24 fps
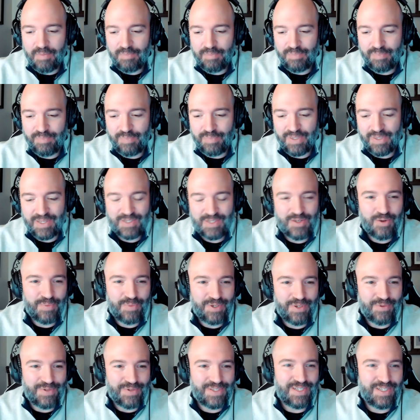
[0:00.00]
because
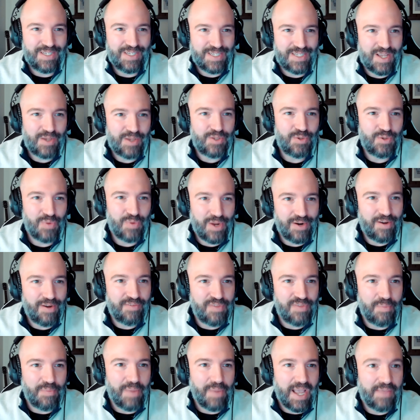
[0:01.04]
nobody wants to tell you right
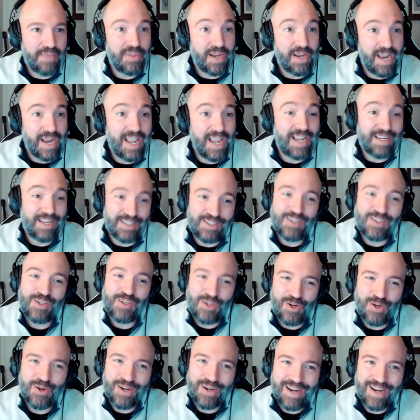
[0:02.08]
off the bat that, hey,
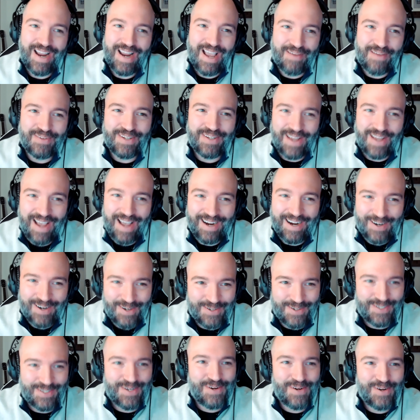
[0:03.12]
you're going to have a
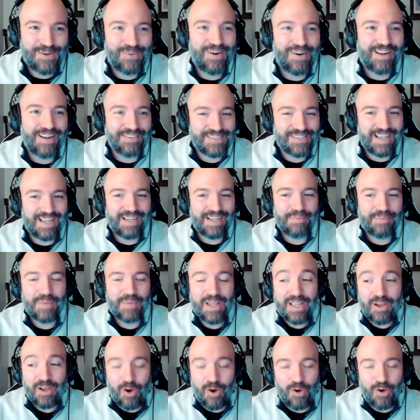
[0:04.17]
higher turnaround time,
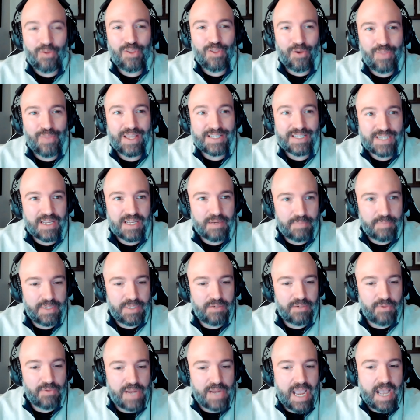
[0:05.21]
although that's going to
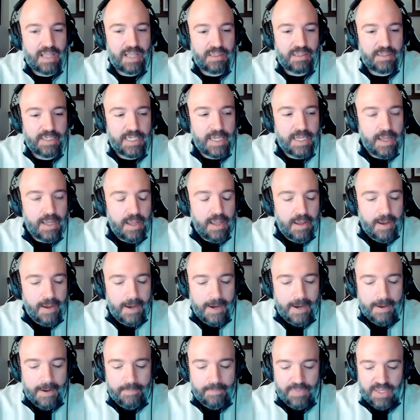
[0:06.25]
be reality.
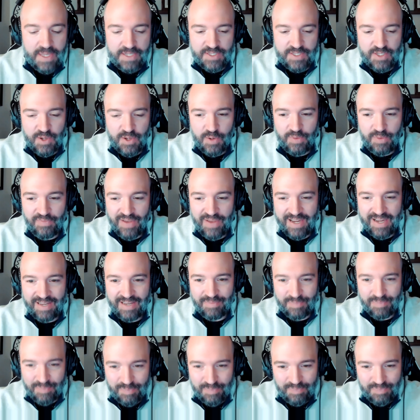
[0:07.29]
And so if I
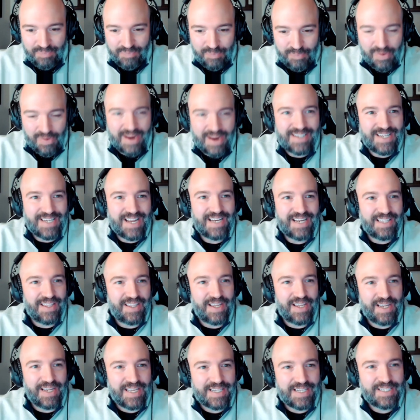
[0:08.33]
can press
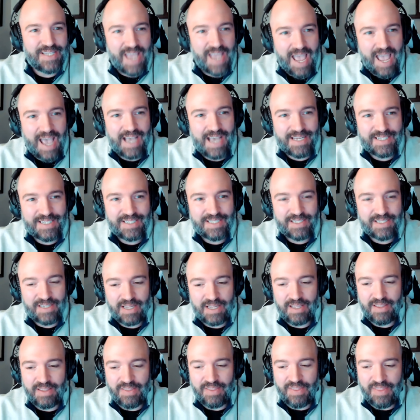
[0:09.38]
anything, it's to ask
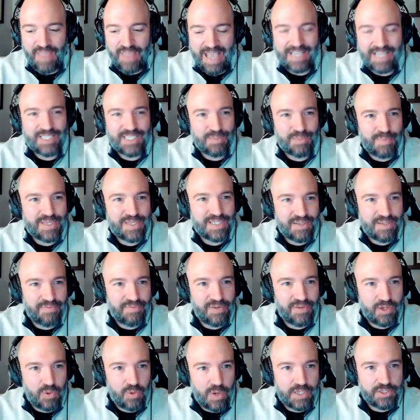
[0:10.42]
that
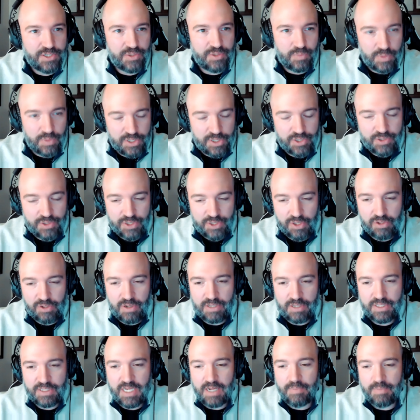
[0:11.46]
specific question. What's your
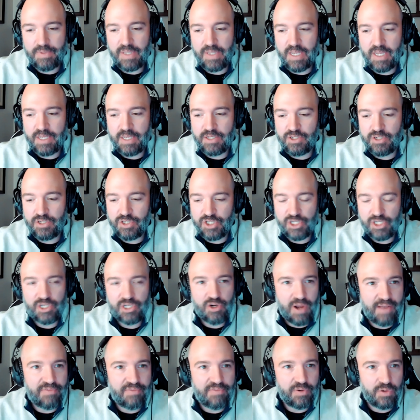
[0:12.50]
turnaround time in that
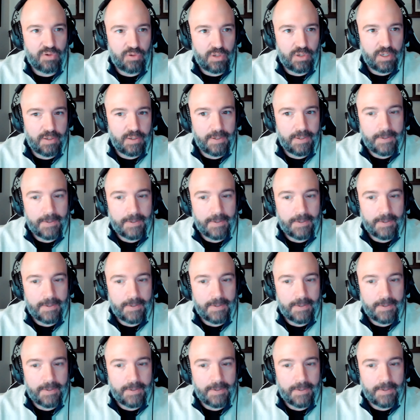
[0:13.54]
geographical area?